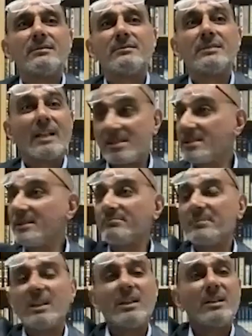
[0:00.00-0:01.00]
that's
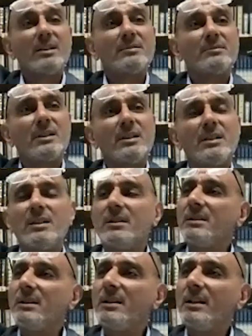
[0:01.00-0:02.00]

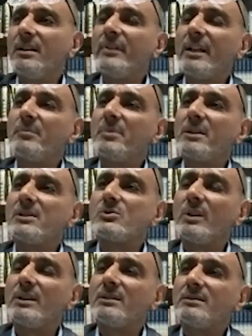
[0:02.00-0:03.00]
available as
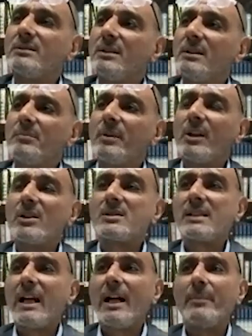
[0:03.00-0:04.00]
well.
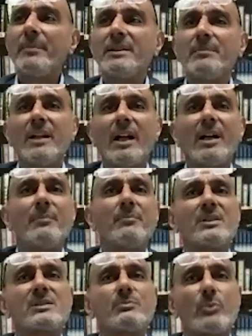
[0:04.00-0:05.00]
Plus Ahmad ibn
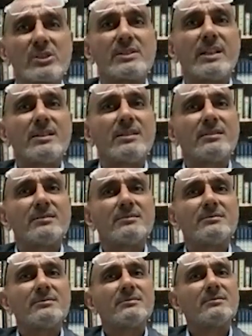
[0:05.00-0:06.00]
Hanbal's Musnad,
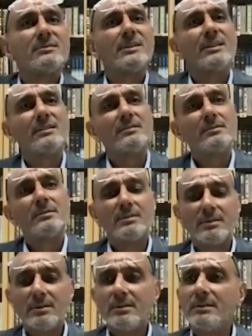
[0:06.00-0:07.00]
yeah,
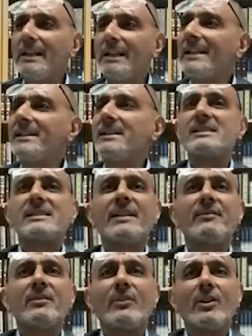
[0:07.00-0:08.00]

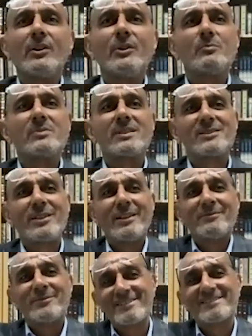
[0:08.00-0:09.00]
97 volumes, as
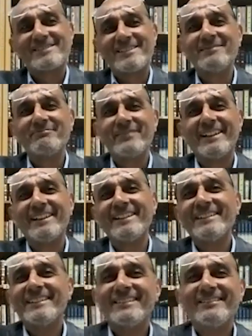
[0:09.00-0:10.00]
was done by
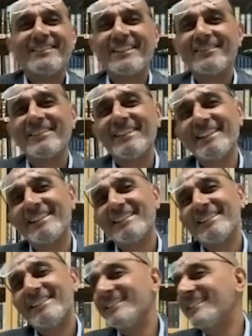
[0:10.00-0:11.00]
one of the
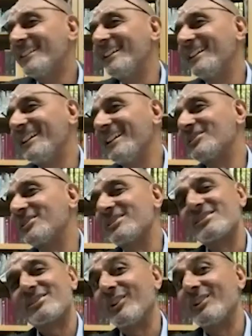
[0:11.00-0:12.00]
ancient
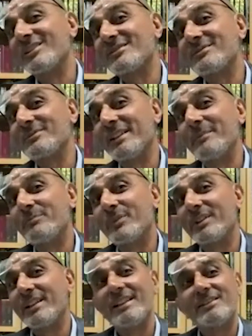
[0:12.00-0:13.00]
scholars when he put
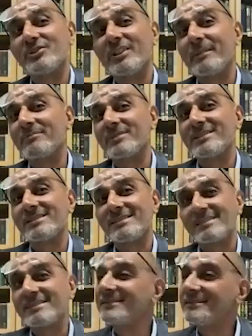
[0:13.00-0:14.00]
it into
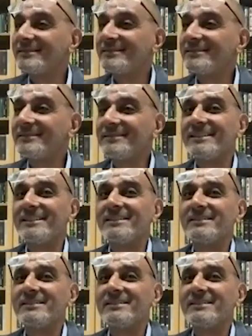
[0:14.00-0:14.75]
chapters, yeah,